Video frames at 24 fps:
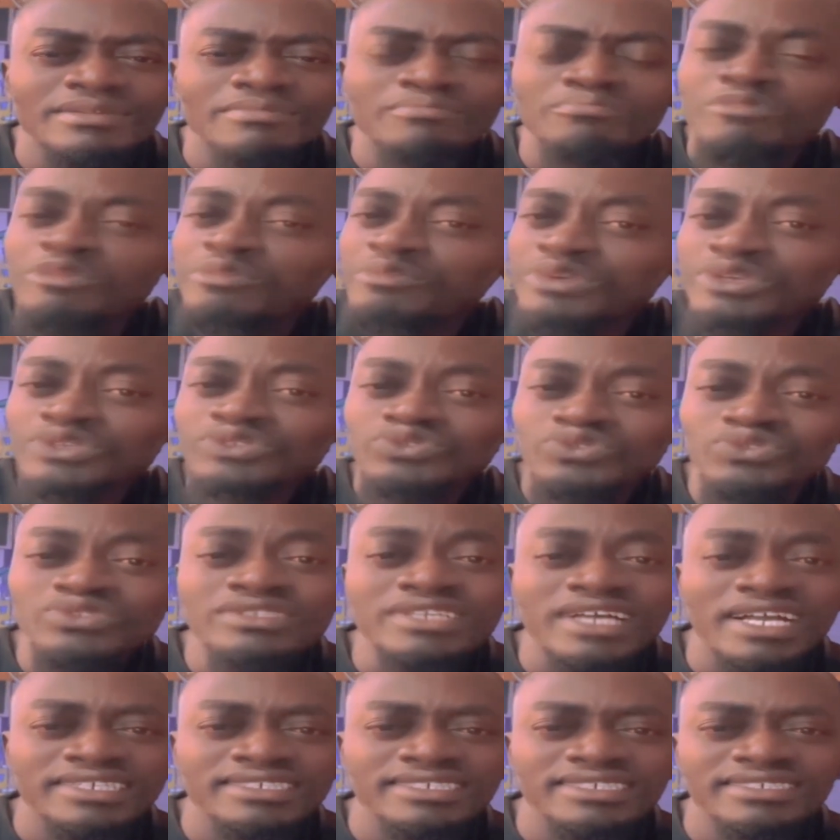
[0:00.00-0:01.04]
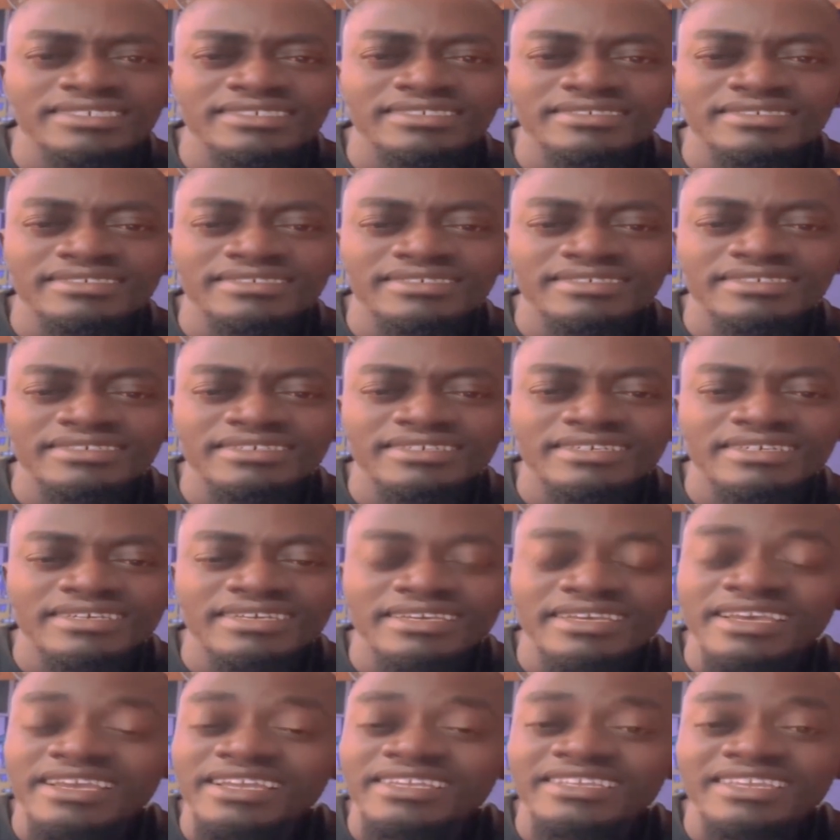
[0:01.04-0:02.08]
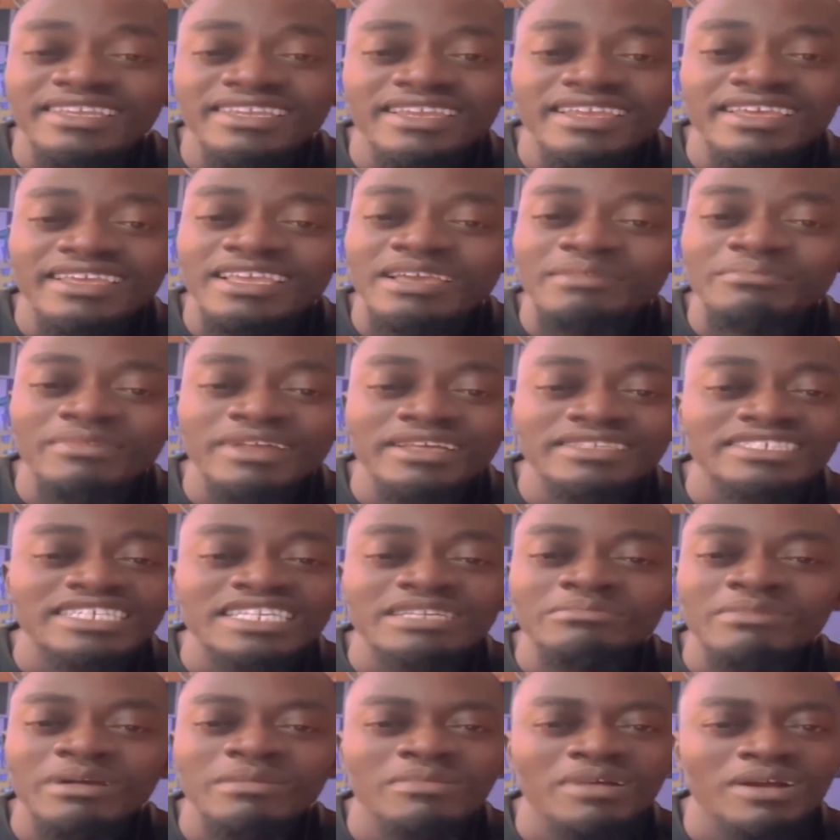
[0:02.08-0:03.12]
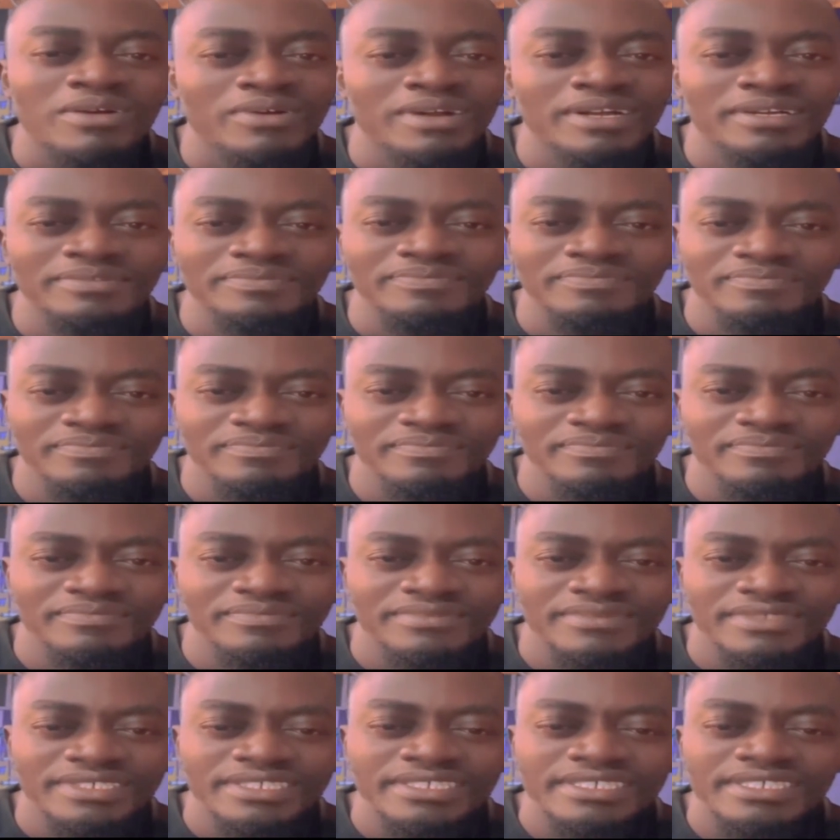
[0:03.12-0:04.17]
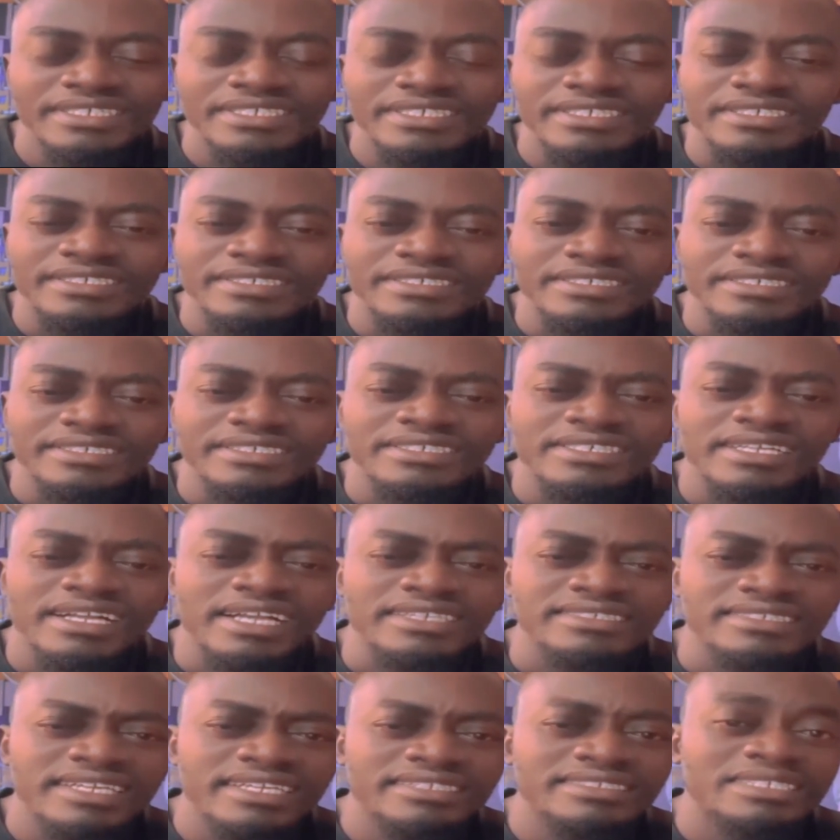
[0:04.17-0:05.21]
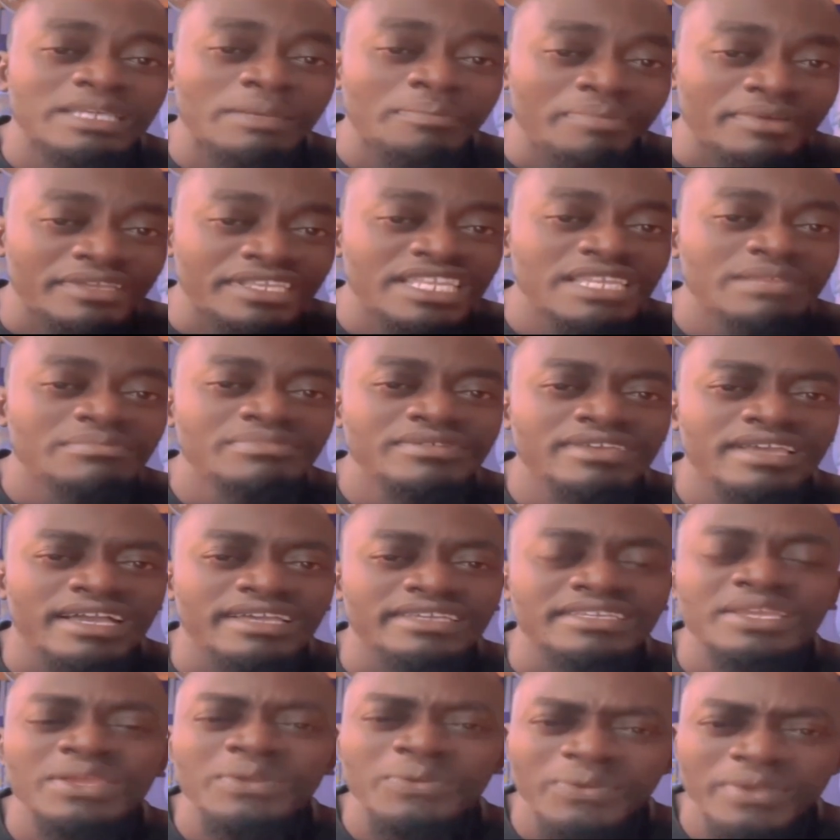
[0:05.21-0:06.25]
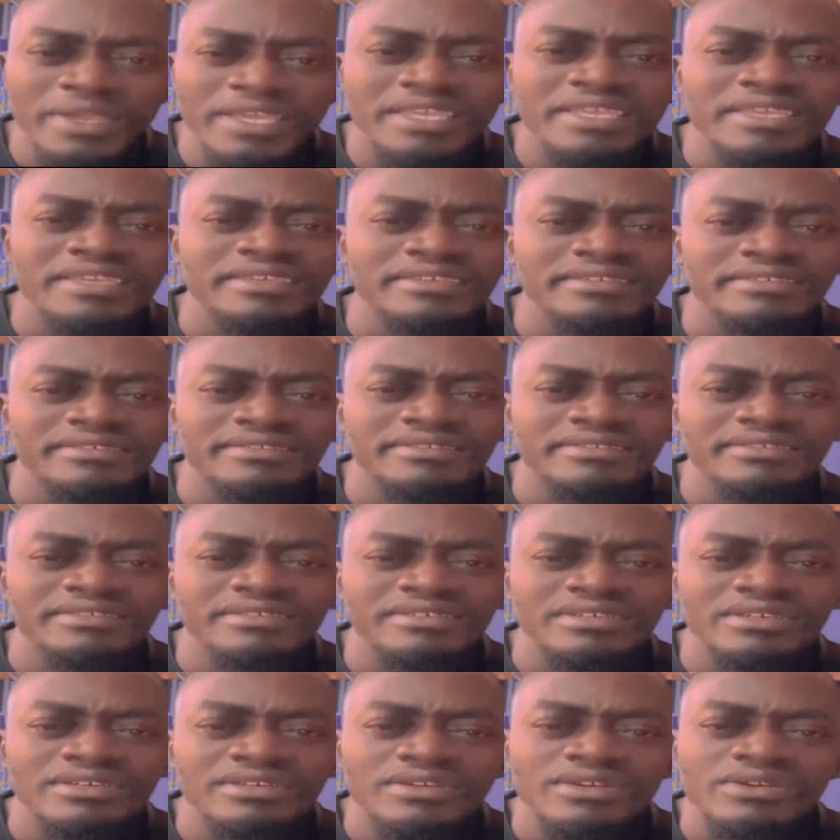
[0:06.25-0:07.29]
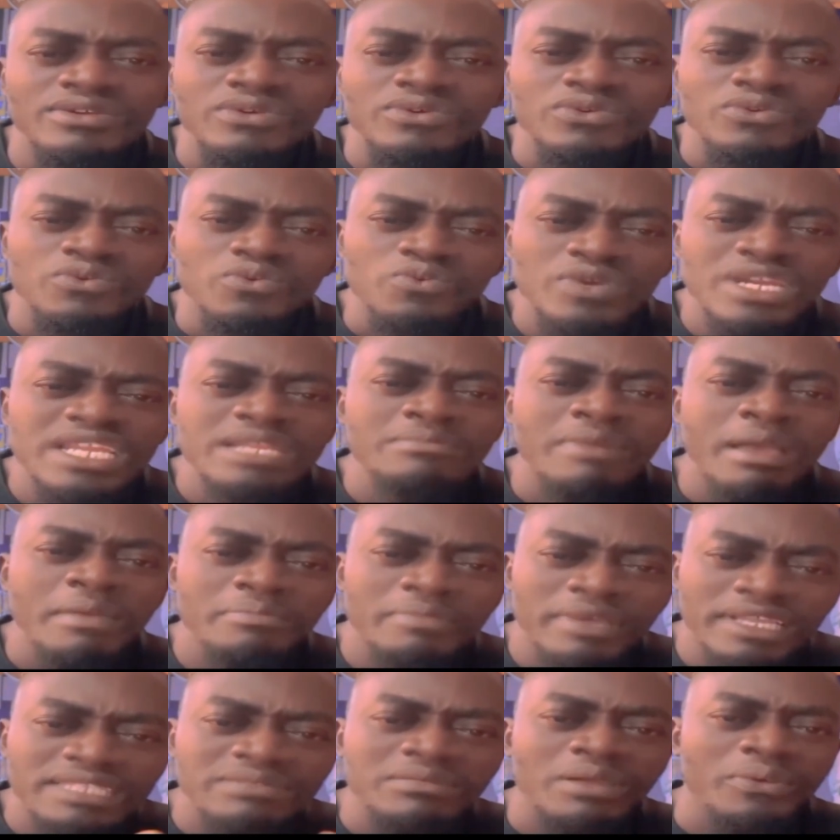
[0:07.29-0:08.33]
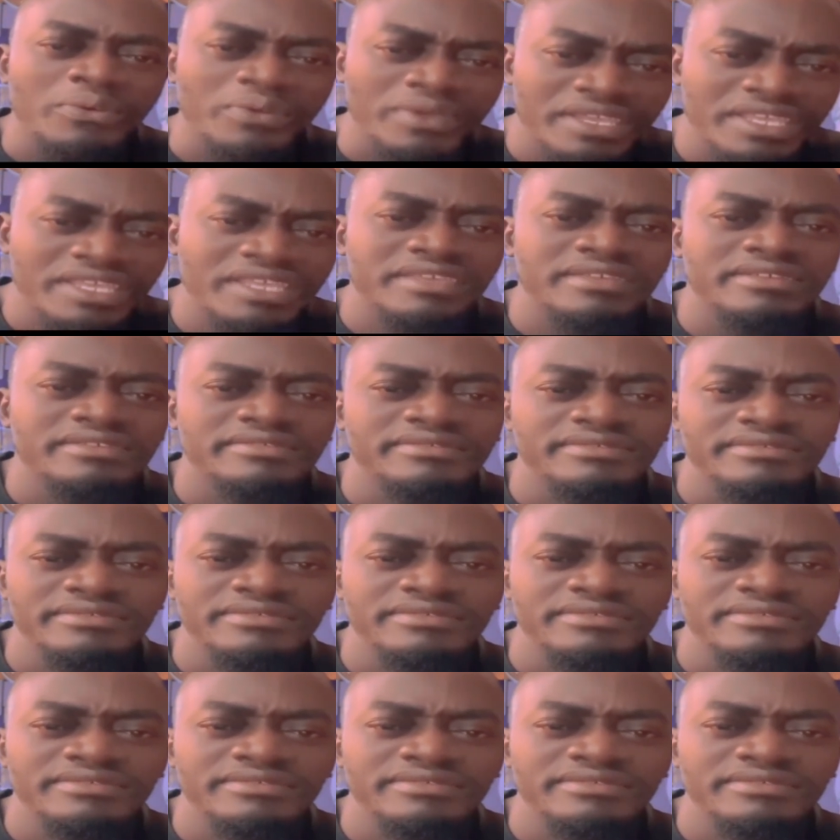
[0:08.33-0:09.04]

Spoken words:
Mummy and Sudachi, and then I am lantern about our. Say a cassette, your penny beer, in we. Would you mind better my free?